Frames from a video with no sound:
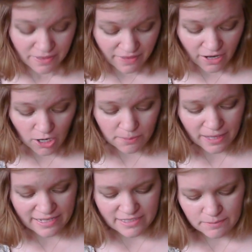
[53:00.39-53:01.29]
They are
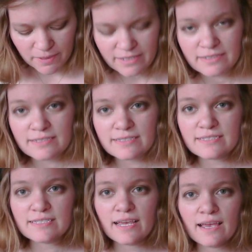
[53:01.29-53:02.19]
plastic
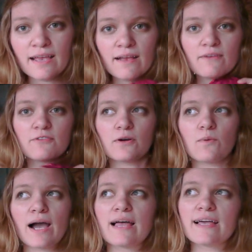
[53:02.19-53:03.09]
buttons. For a
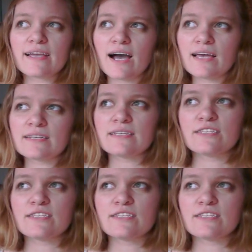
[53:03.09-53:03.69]
while I gotten